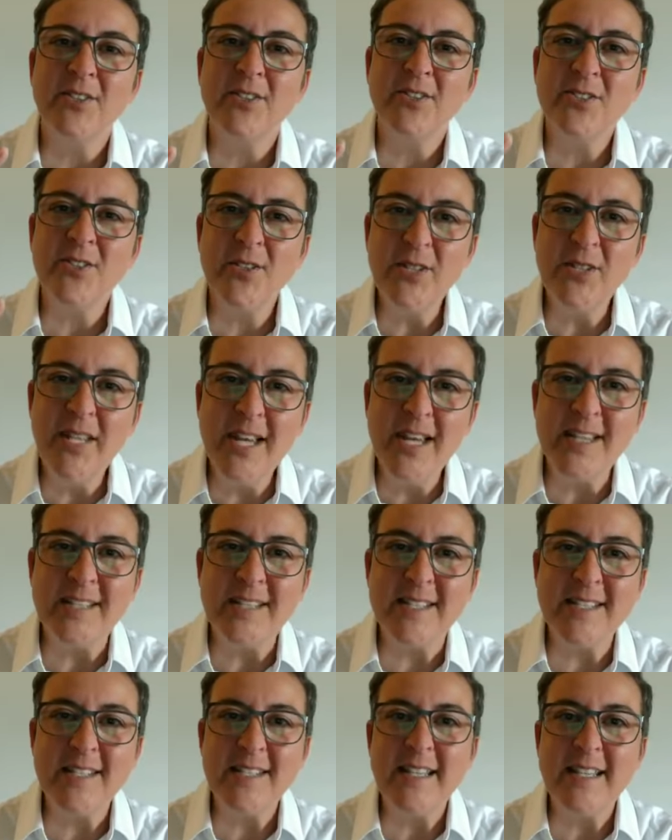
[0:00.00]
So,
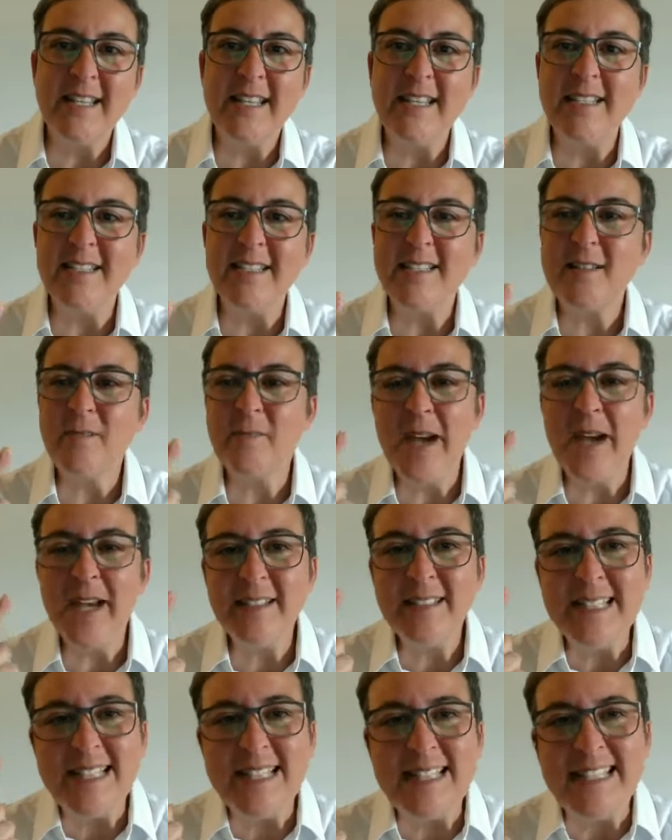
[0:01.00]
yes, it's
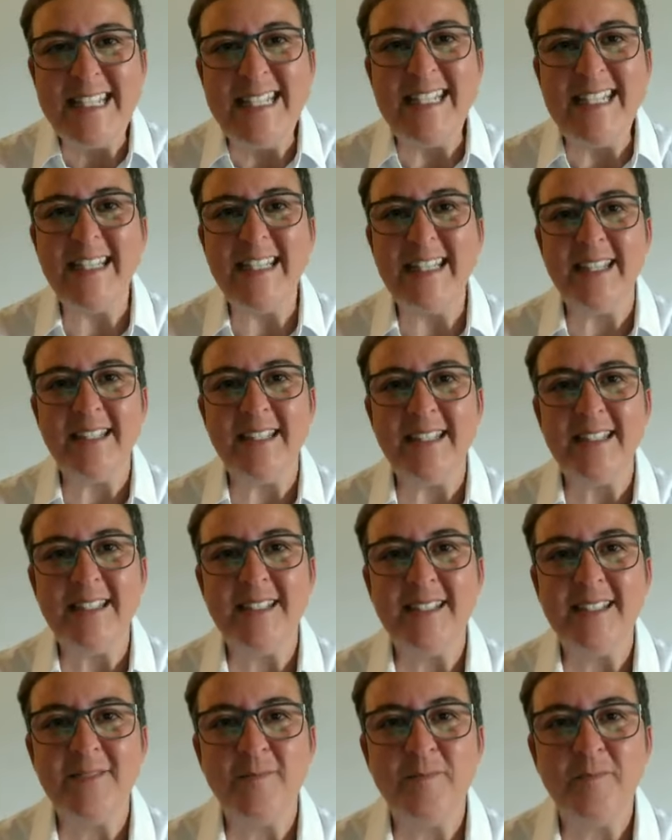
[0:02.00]
about seeing
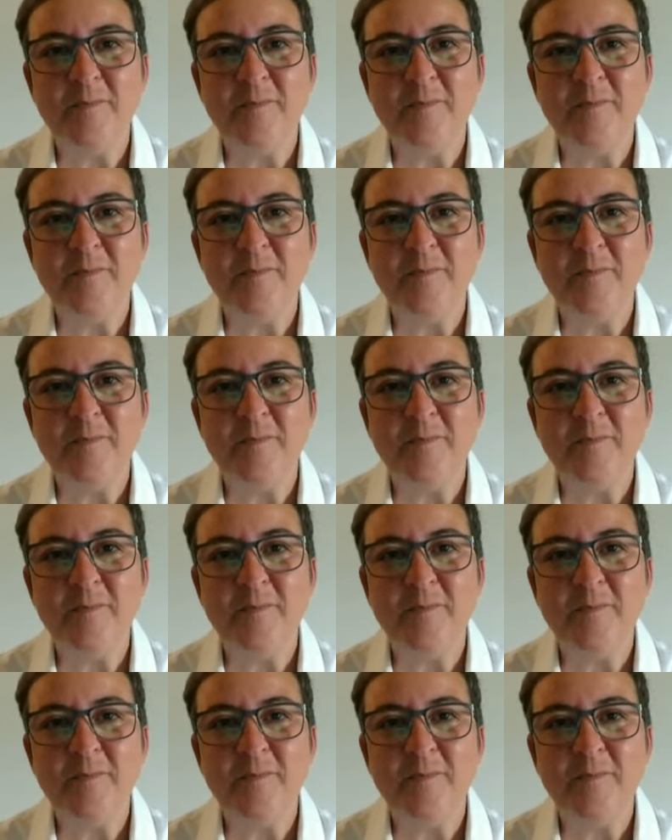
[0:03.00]
it.